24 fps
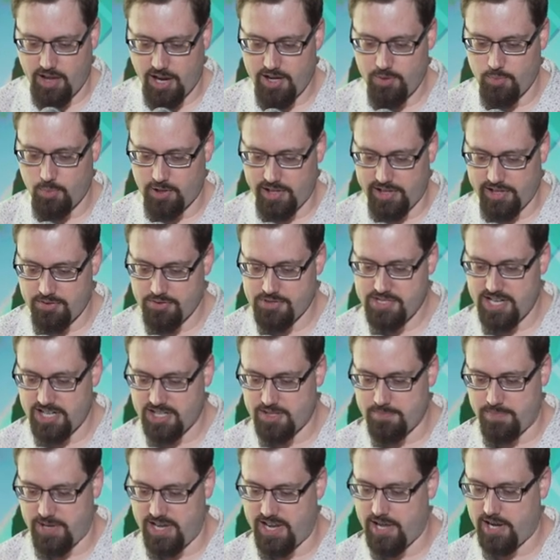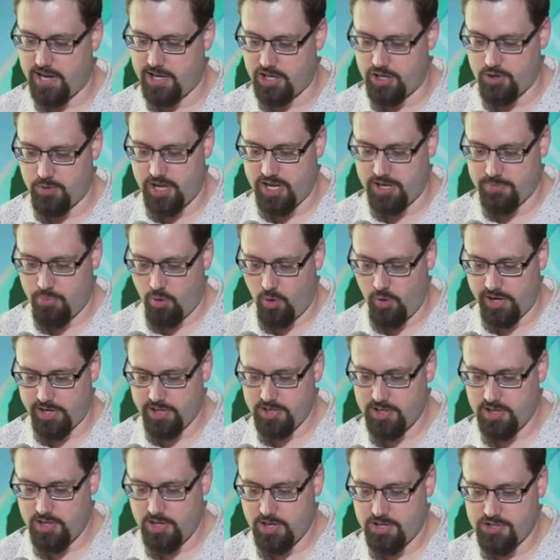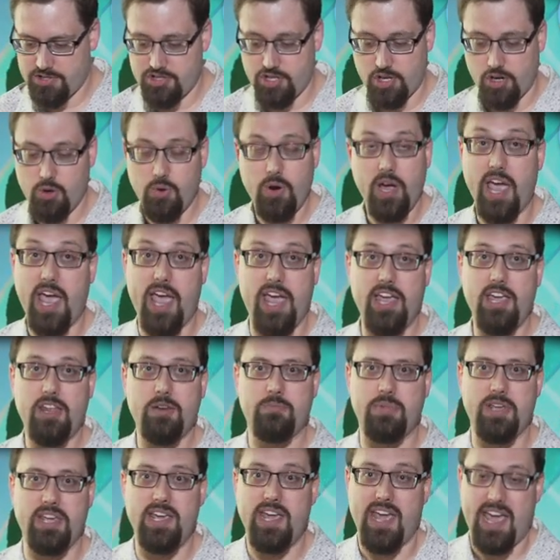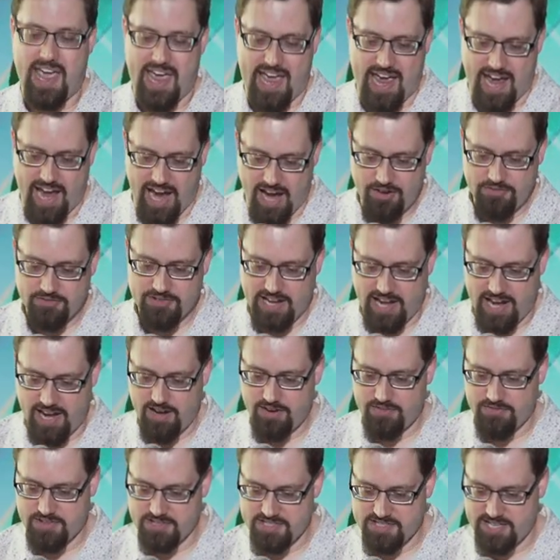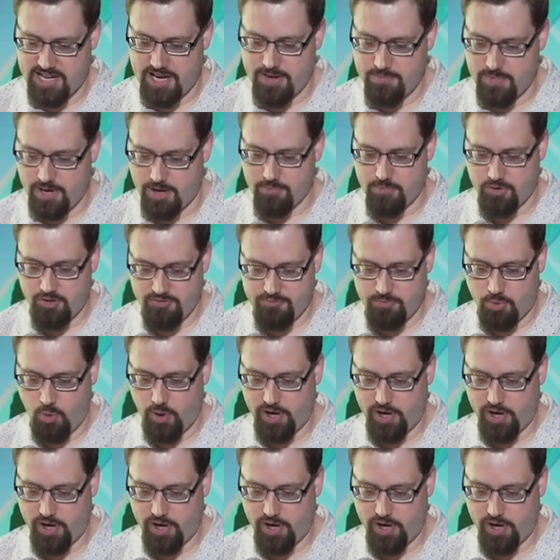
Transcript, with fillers: line will intersect B at a unique point. So A and B have to have the same number of